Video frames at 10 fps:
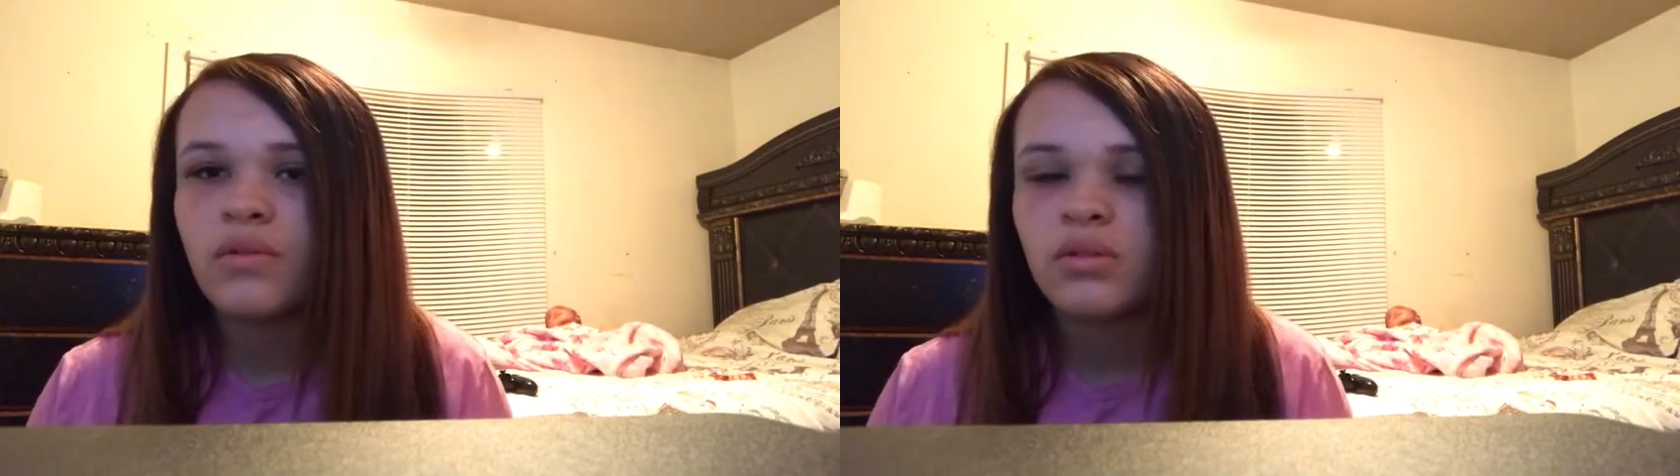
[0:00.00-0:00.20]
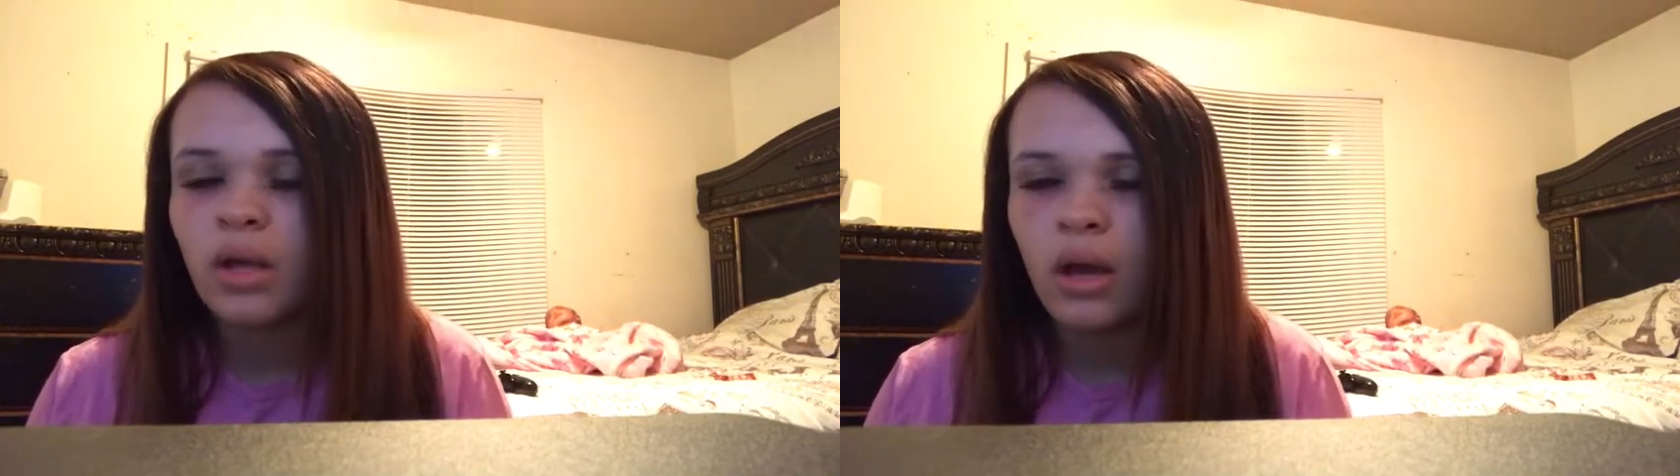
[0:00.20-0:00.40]

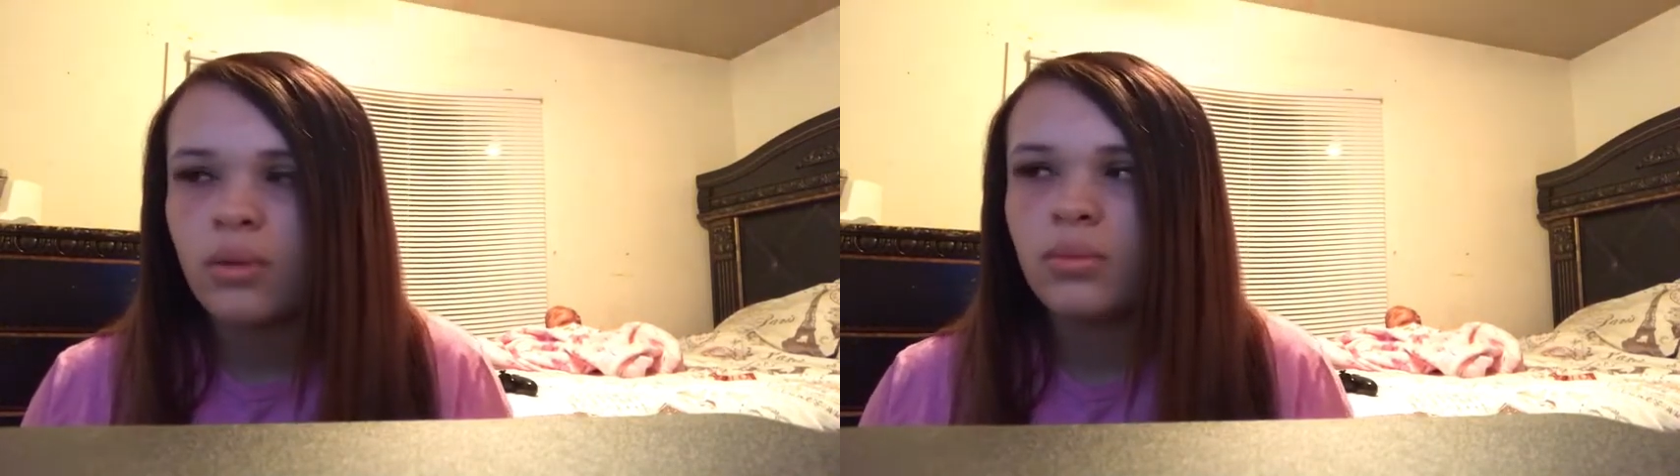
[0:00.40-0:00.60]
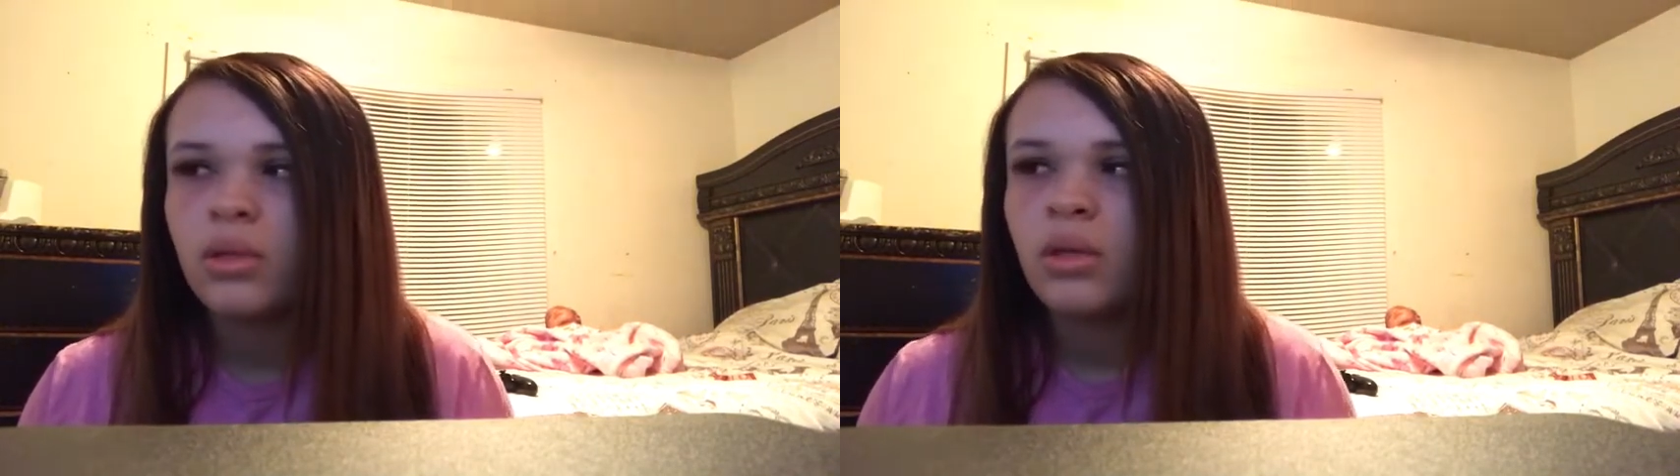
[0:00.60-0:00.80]
stopped.
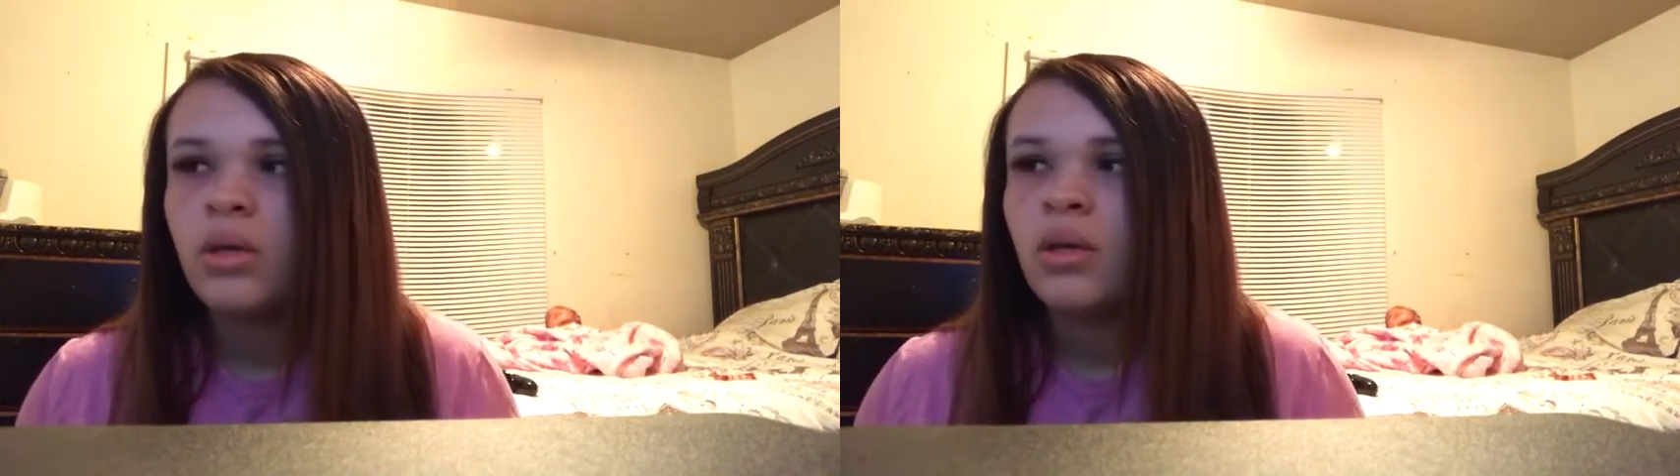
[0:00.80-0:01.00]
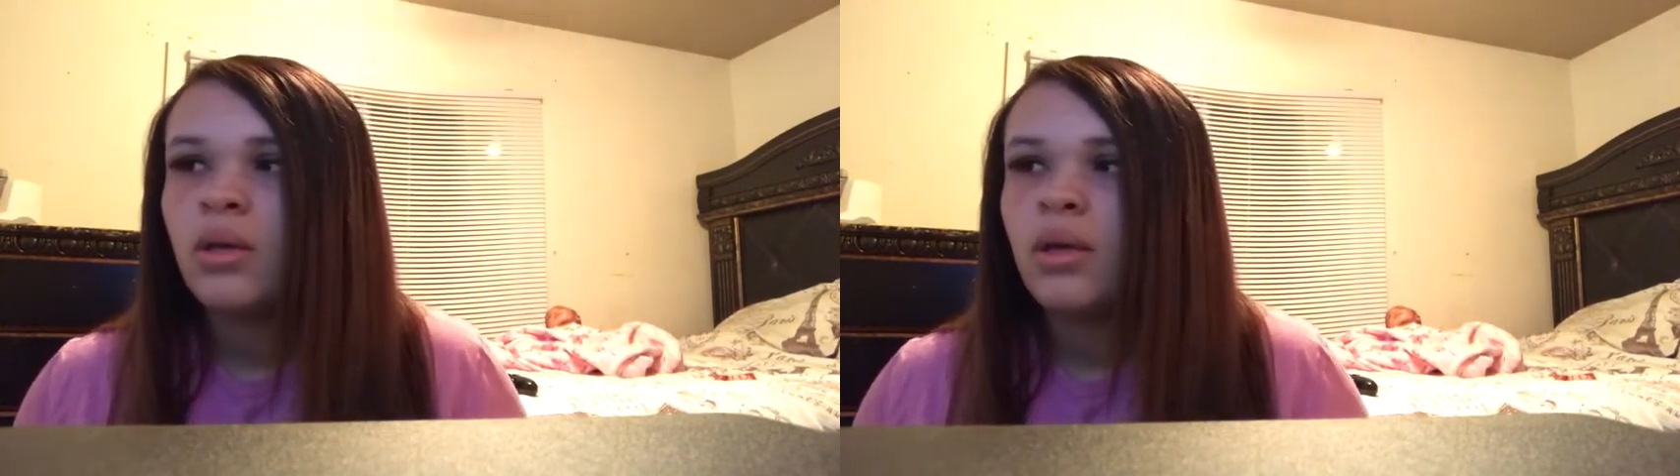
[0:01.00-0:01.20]

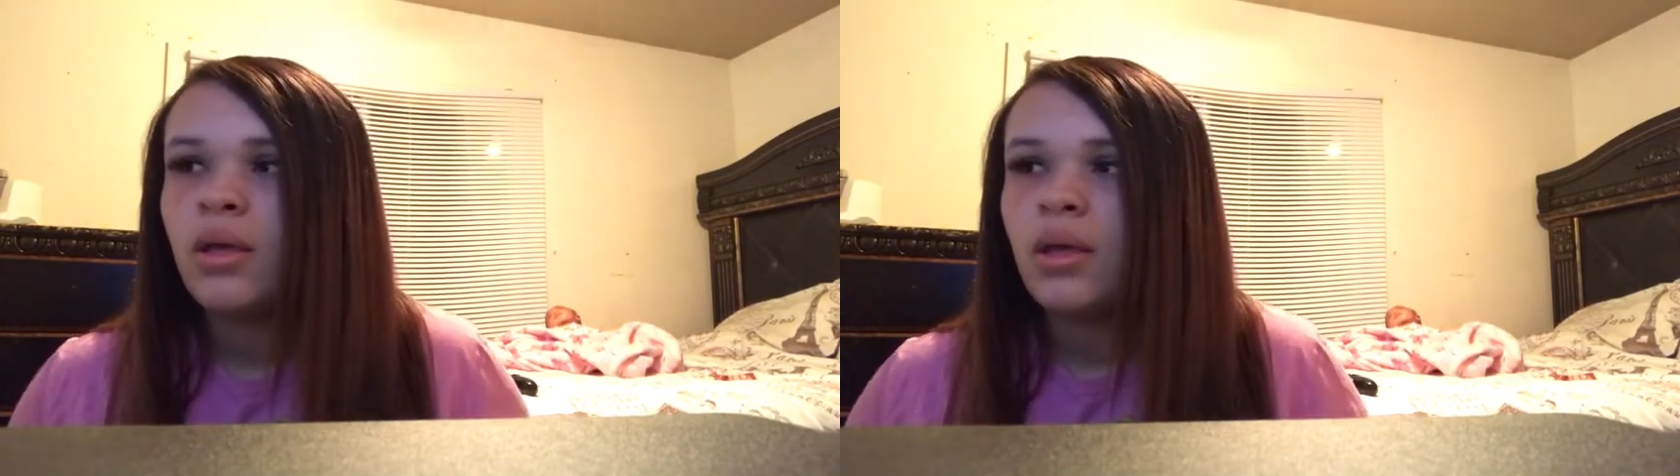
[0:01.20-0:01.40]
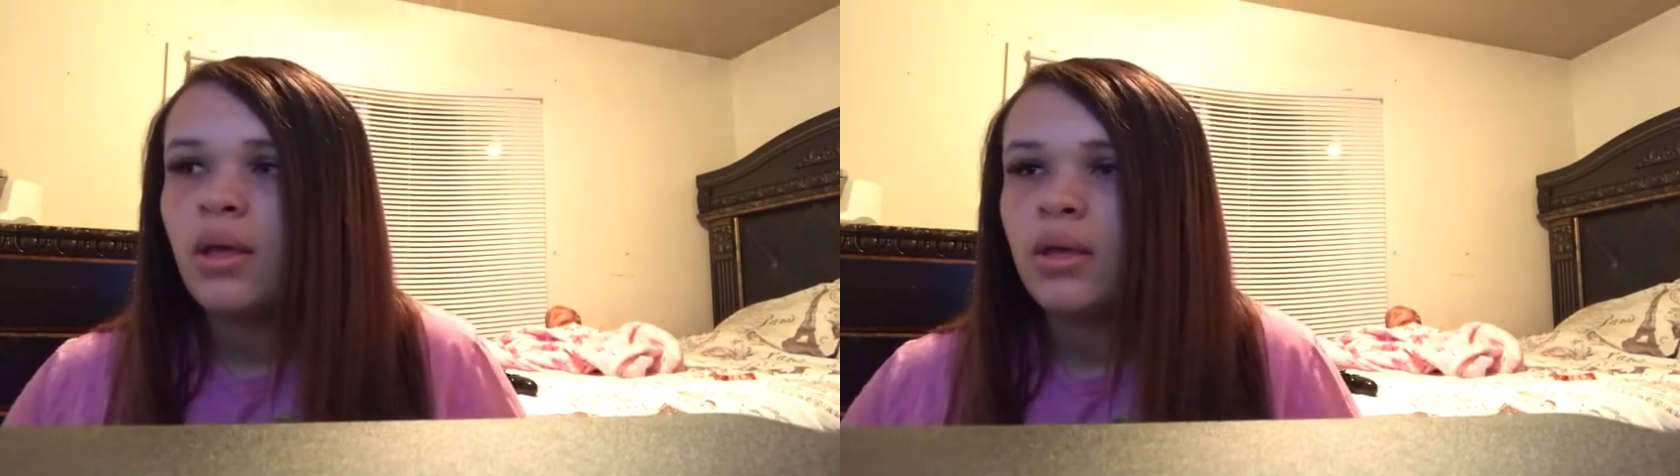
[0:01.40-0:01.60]

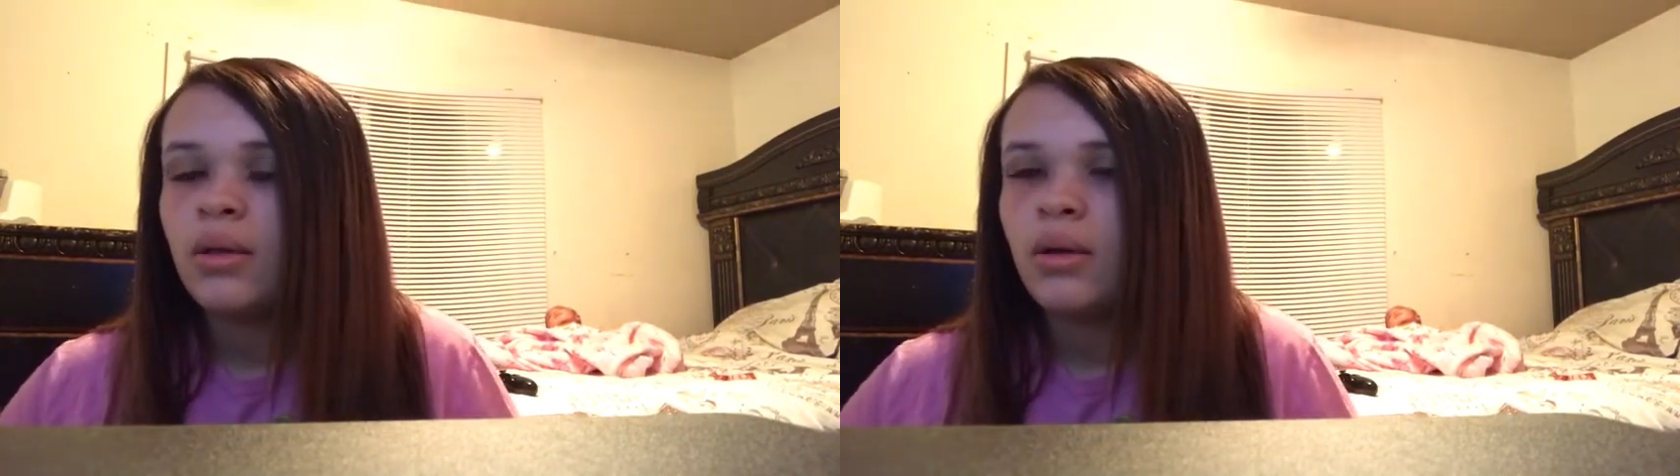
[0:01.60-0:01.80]
And